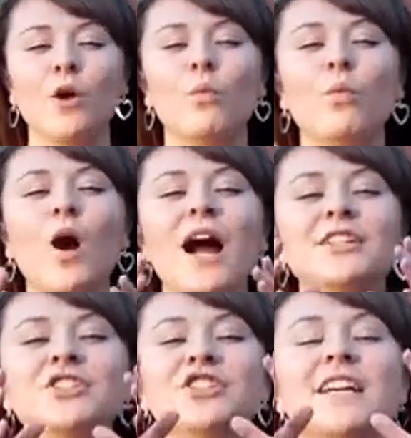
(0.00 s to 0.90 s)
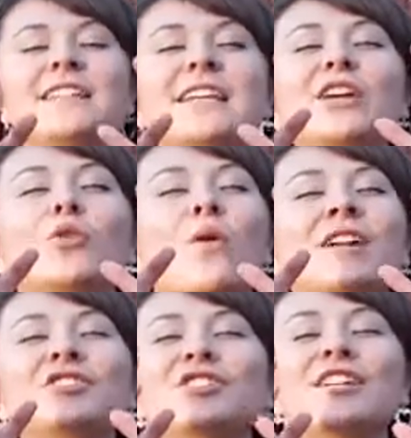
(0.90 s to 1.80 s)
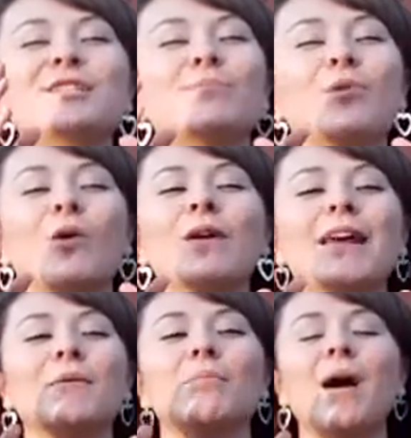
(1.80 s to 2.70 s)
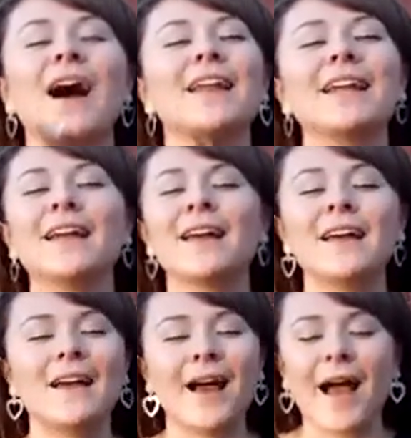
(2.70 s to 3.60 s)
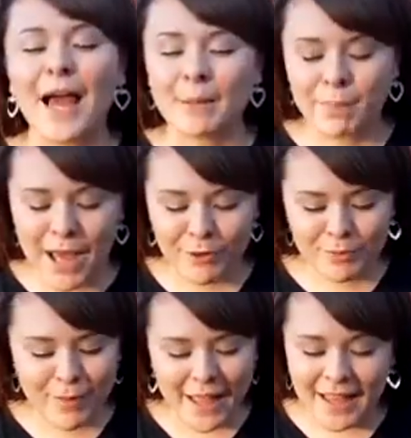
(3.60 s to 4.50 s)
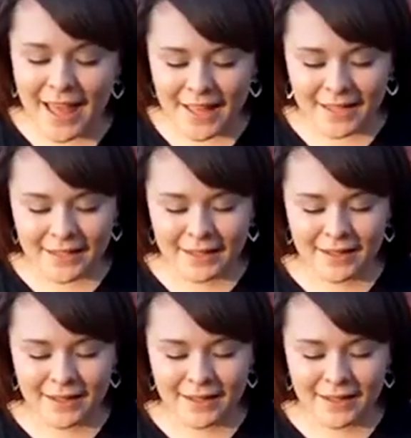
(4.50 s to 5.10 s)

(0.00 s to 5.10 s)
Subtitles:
watched as he quenched his broken body. I bowed my head.